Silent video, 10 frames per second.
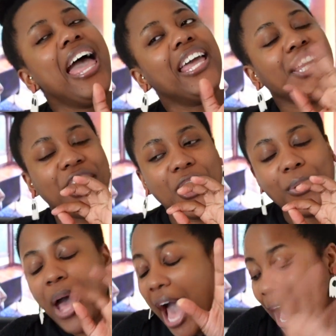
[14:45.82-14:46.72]
you
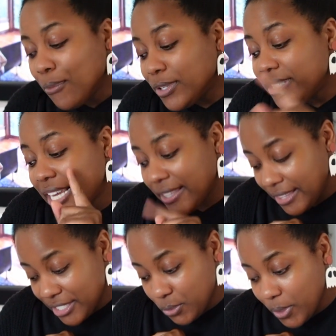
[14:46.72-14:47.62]
know, I will say in
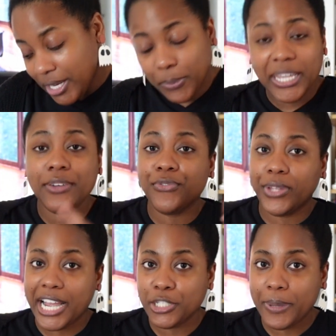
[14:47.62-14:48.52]
this one, we get
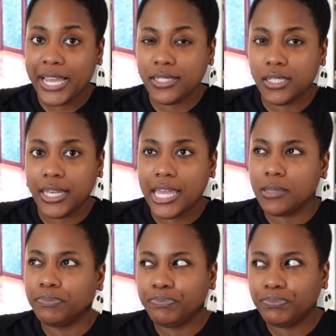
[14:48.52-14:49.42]
flashbacks to
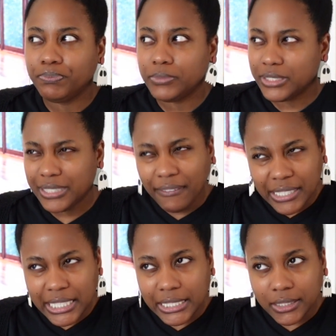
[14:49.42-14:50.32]
like the
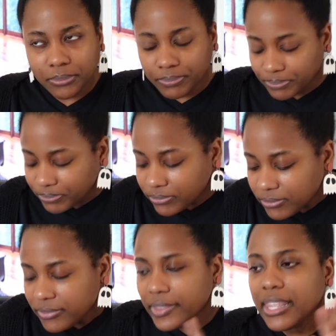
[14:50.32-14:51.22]
70s.
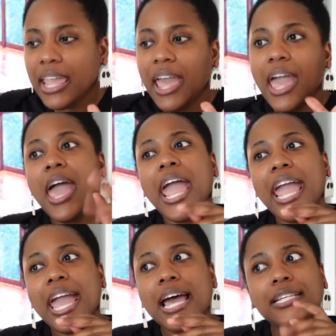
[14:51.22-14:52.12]

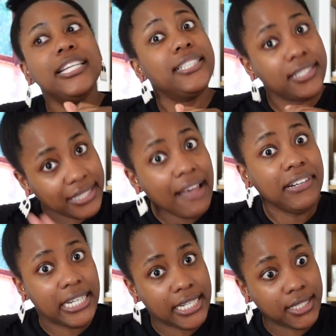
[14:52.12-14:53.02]
And it's the
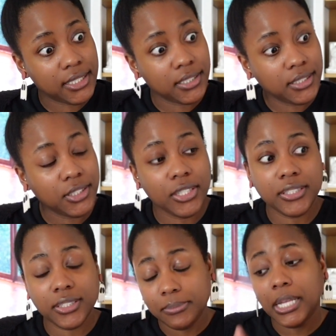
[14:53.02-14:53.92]
70s. So
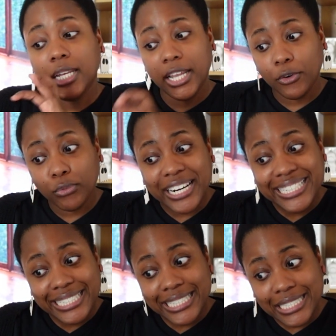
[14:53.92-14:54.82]
there's a lot of
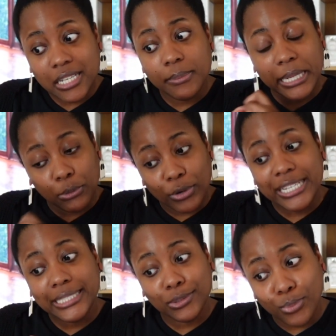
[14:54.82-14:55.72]
racism and
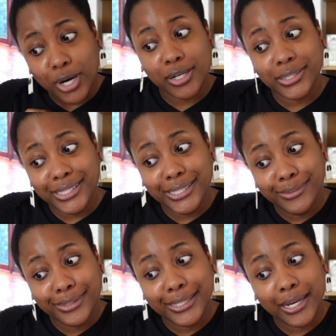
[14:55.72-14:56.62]
racist words
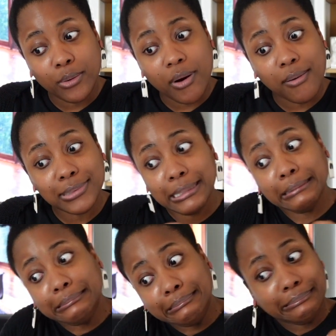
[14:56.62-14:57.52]
used in here where I was like,
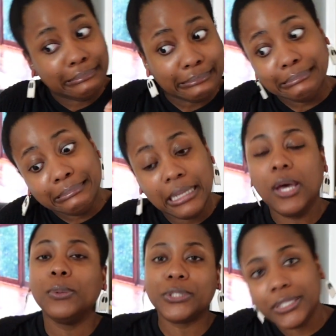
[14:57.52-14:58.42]
oh,
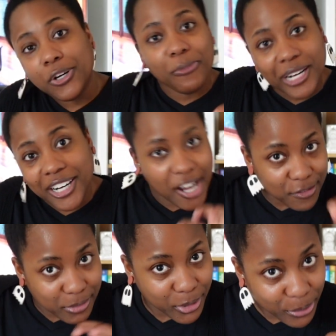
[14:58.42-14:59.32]
it was a little bit
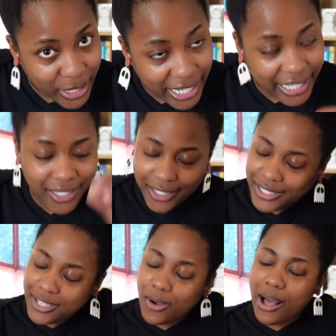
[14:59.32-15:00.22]
uncomfortable to read.
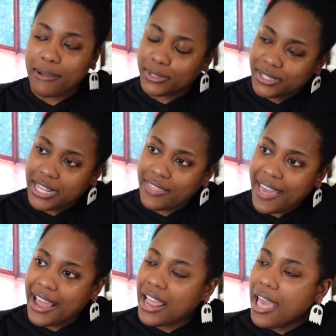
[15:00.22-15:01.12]
So I will say
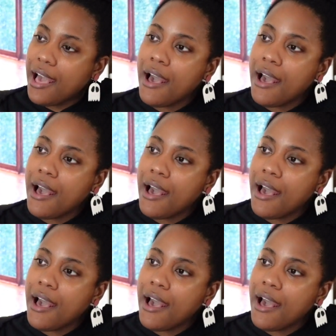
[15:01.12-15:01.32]
that.